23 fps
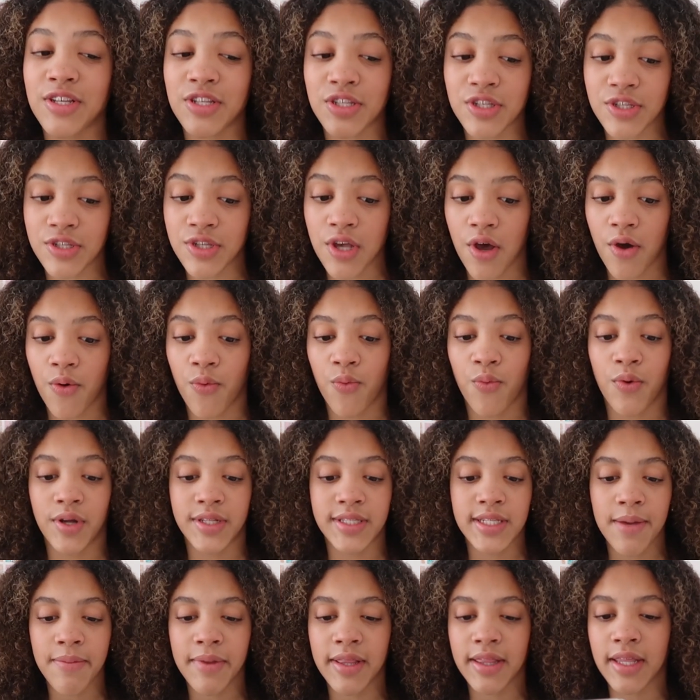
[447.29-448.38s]
So
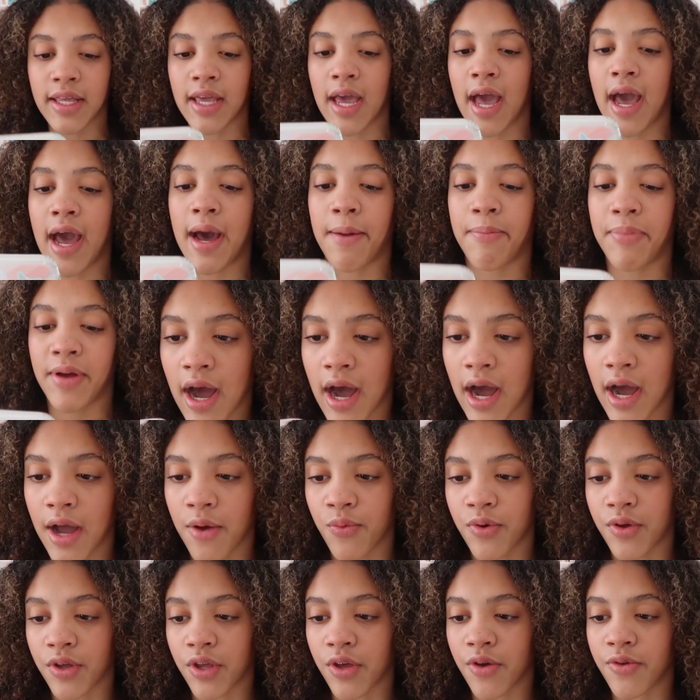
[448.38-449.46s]
once I'm in the app, I
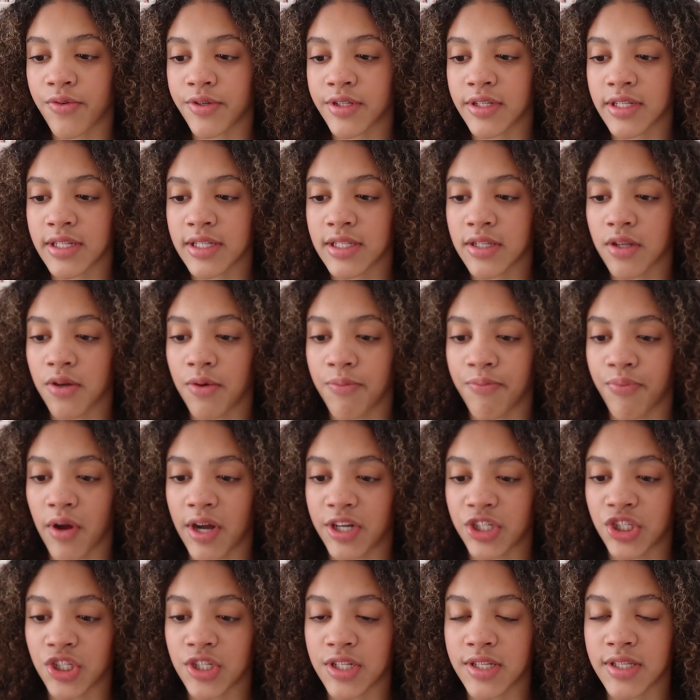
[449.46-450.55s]
will go to this little
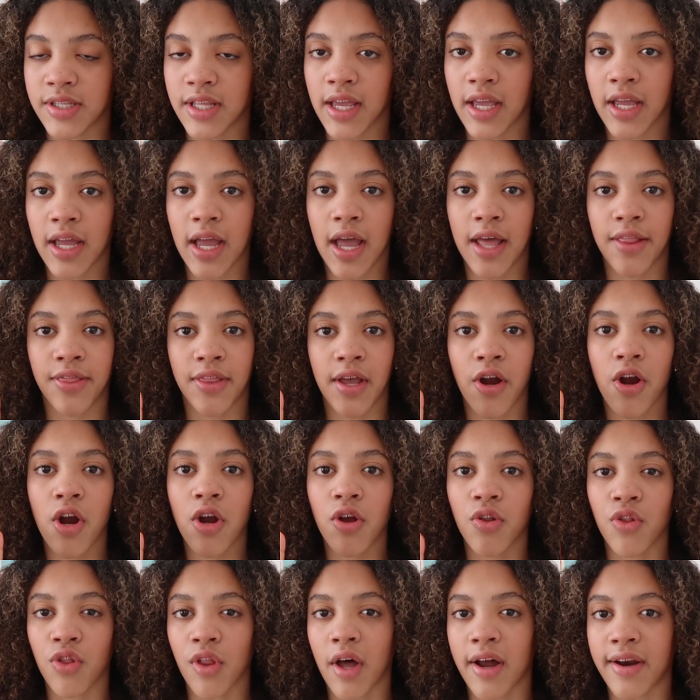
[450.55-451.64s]
brushes thing, and there
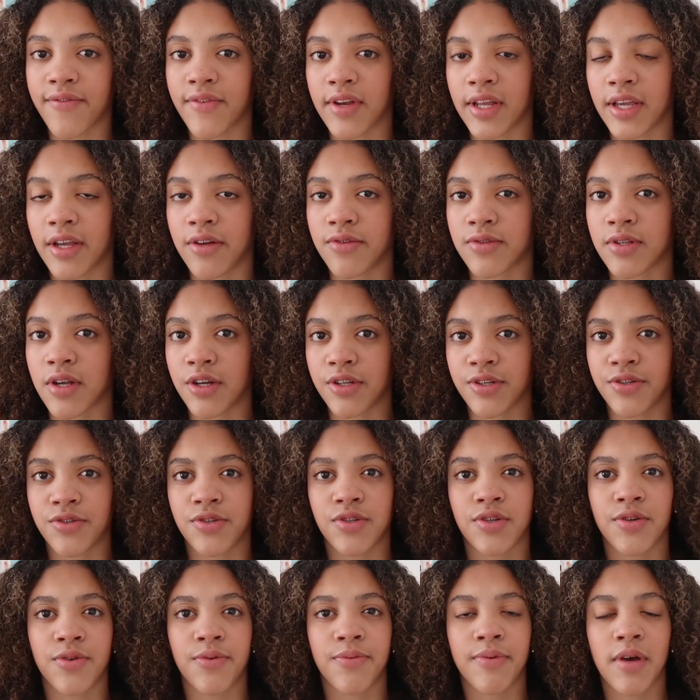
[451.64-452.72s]
are a lot of videos on
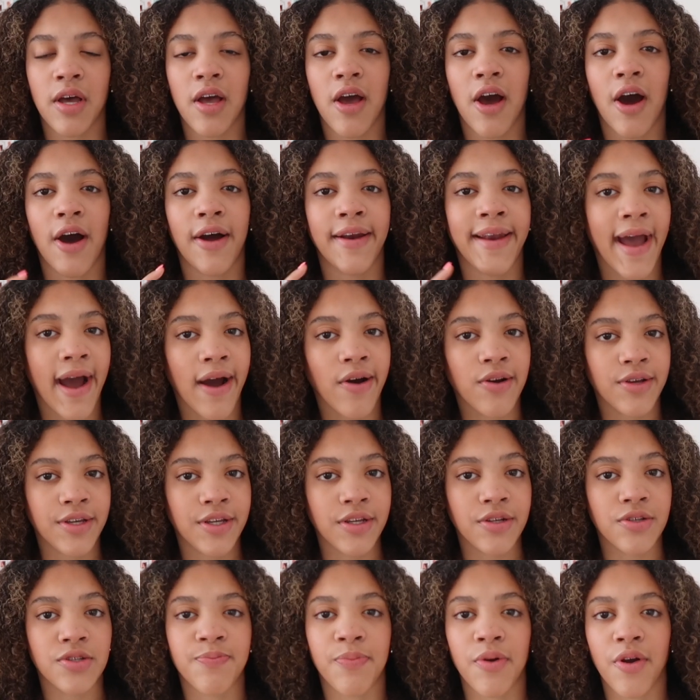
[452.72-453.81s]
YouTube on how to
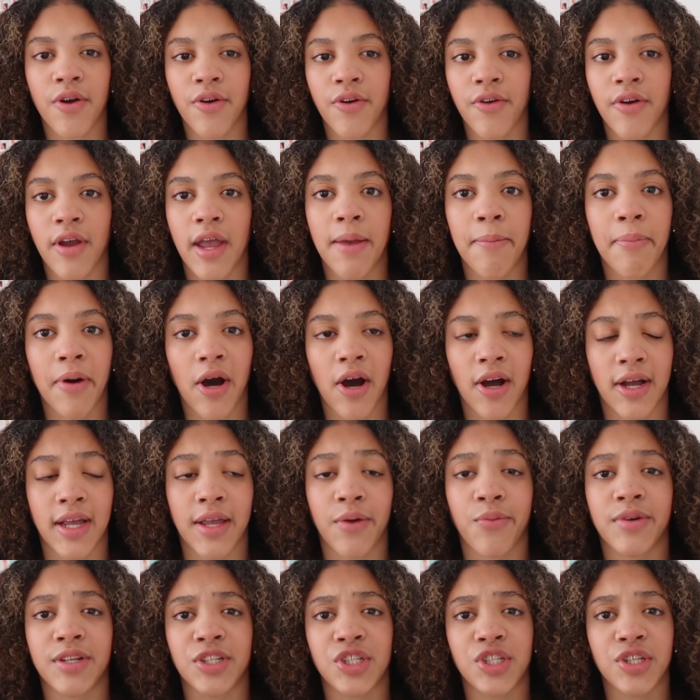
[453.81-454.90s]
use Procreate
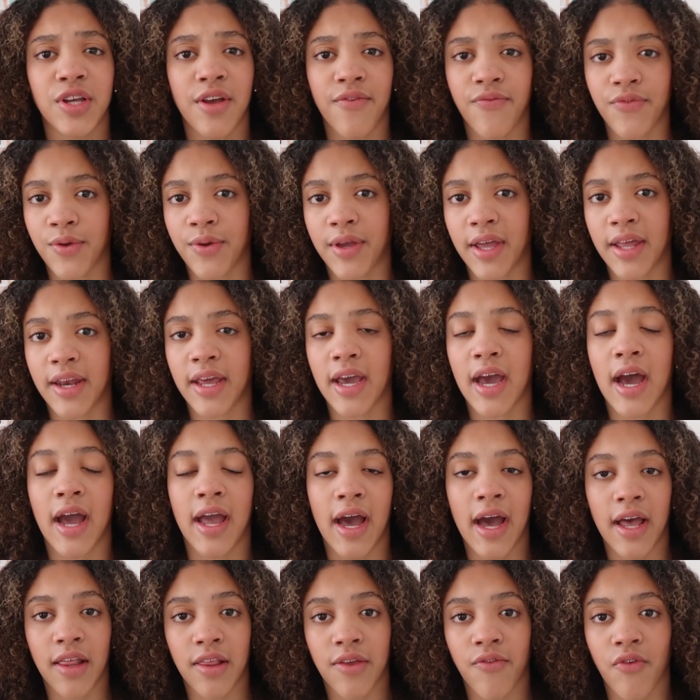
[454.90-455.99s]
Pocket, which if you get it, I
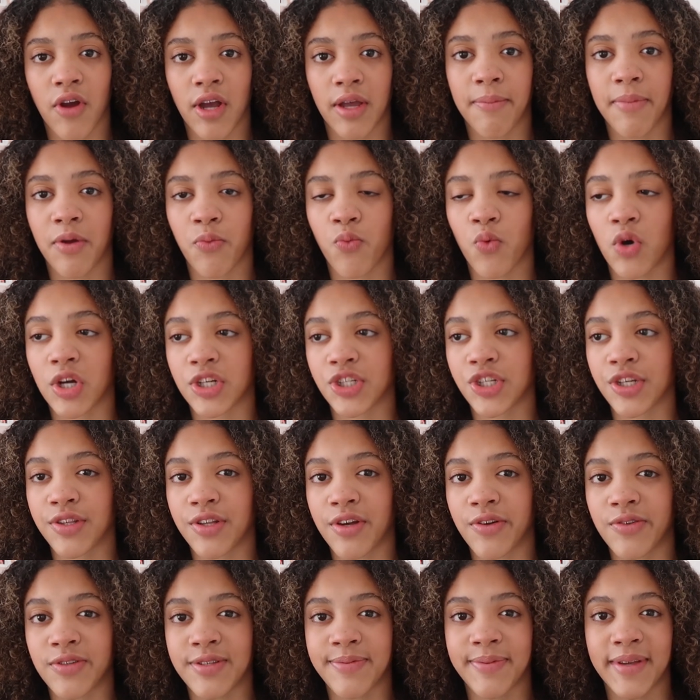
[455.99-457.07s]
highly recommend watching
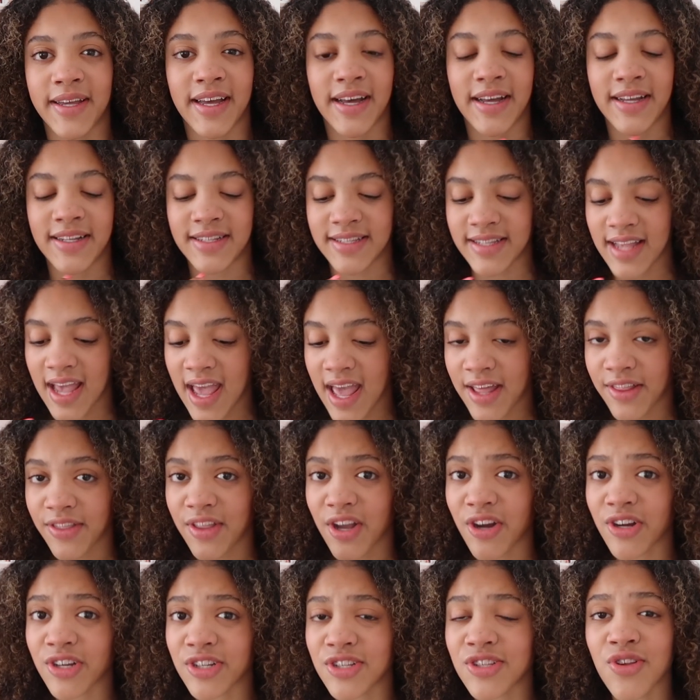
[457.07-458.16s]
those because
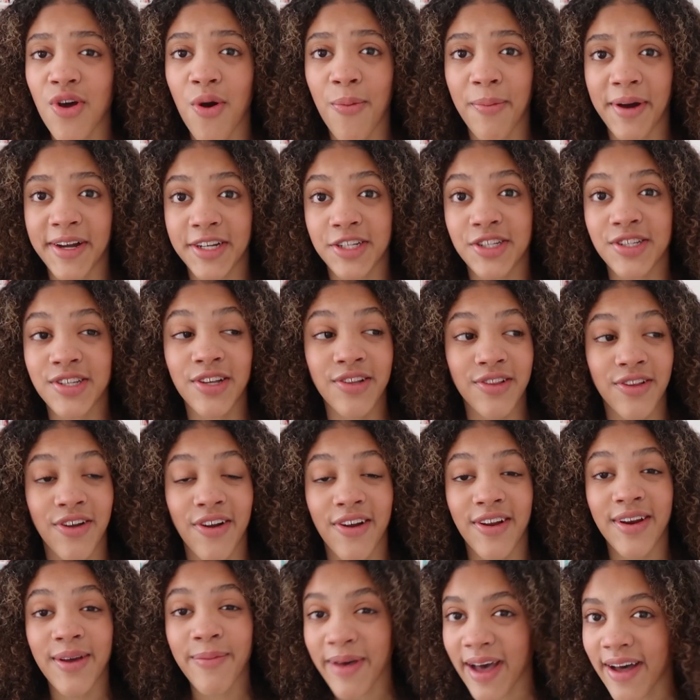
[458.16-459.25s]
there's so much to
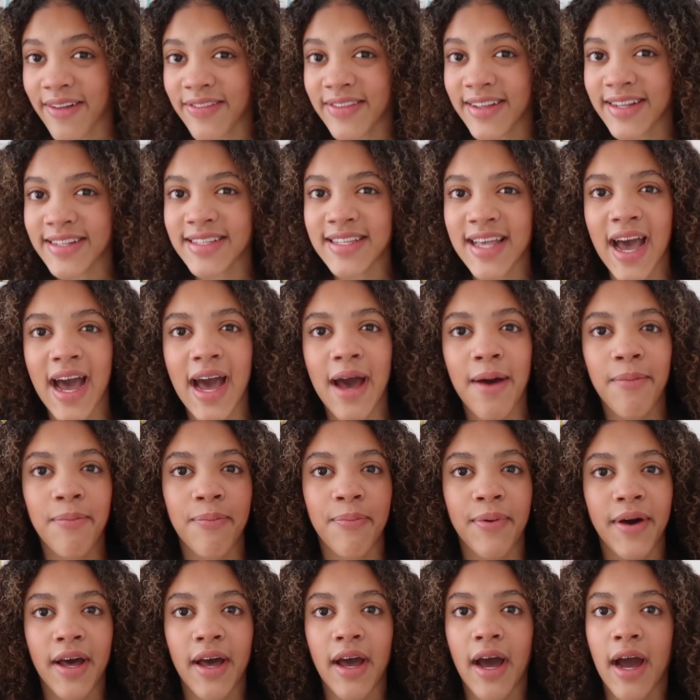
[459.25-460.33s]
learn about this app,
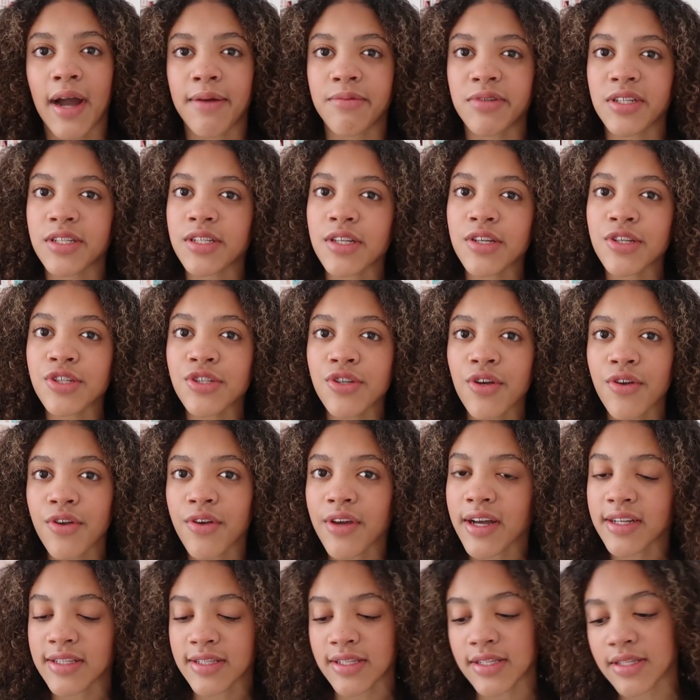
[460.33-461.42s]
but I'm just going to show you
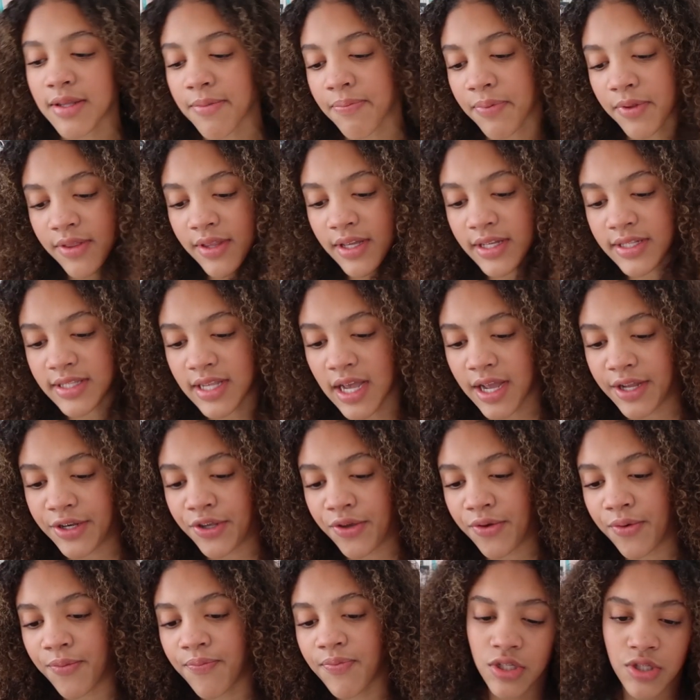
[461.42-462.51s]
guys the simple things I
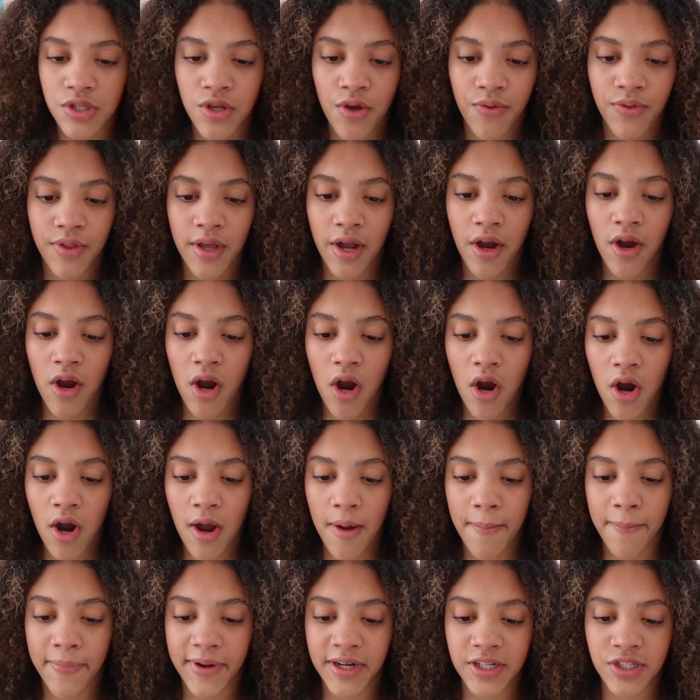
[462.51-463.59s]
do. So there
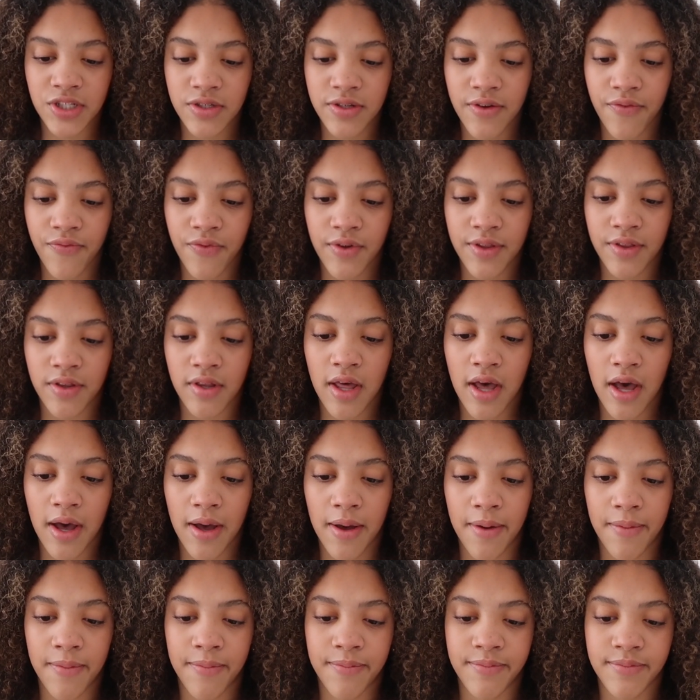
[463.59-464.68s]
are a bunch of different
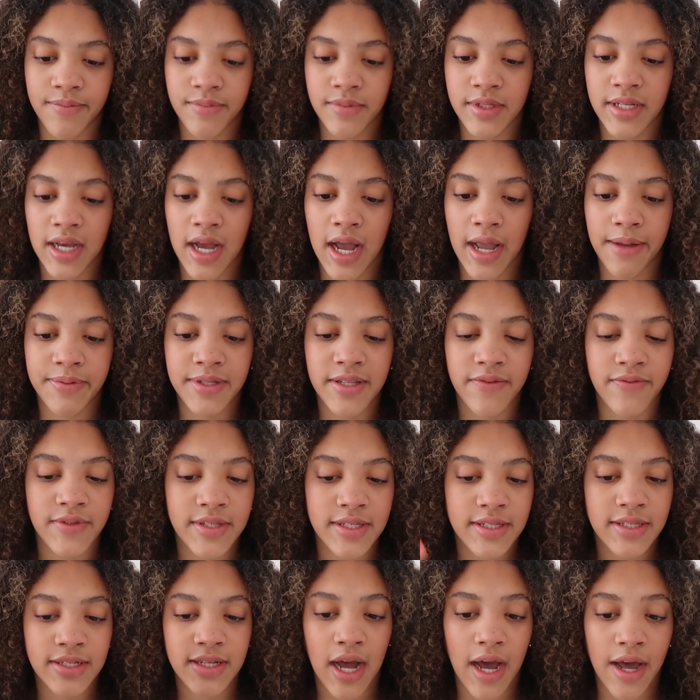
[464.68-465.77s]
types of
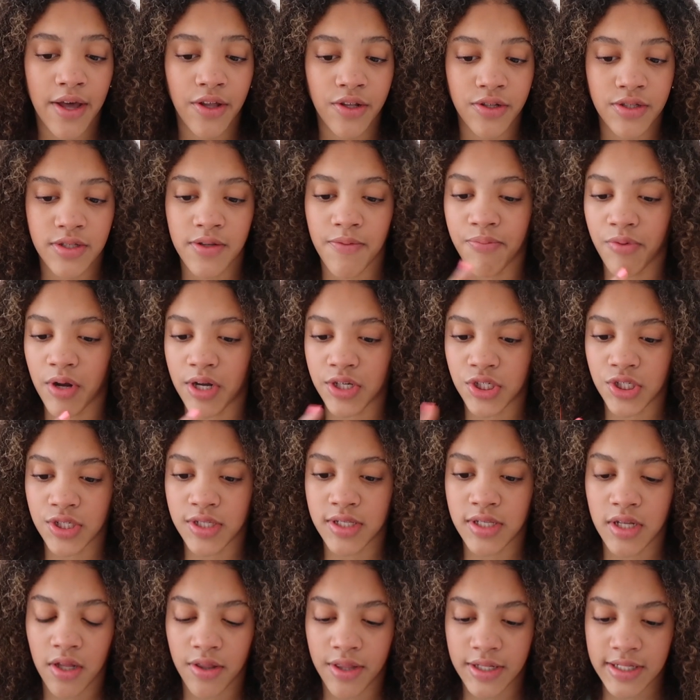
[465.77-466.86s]
styles of
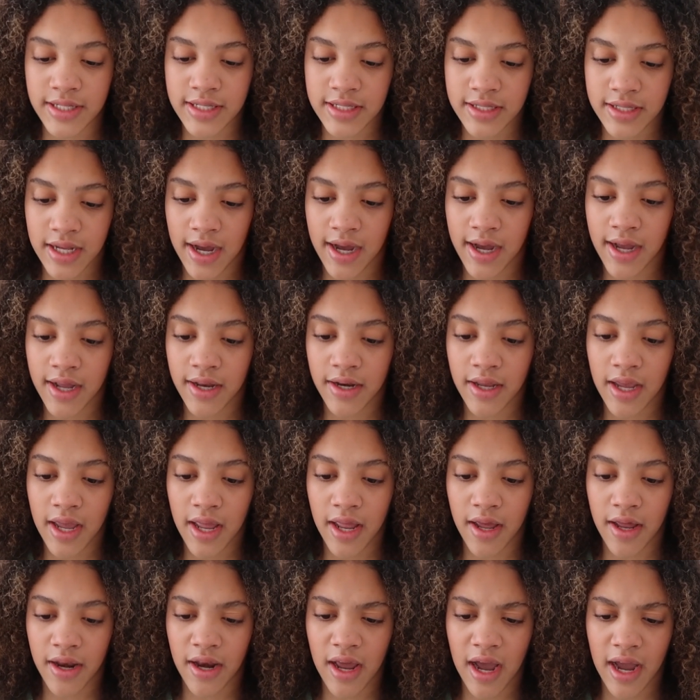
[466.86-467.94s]
brushes on the side,
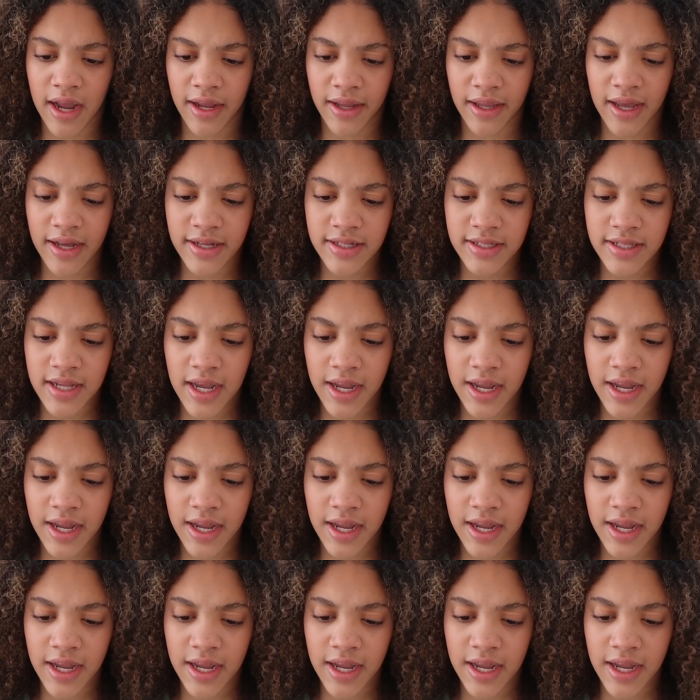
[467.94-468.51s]
and I guess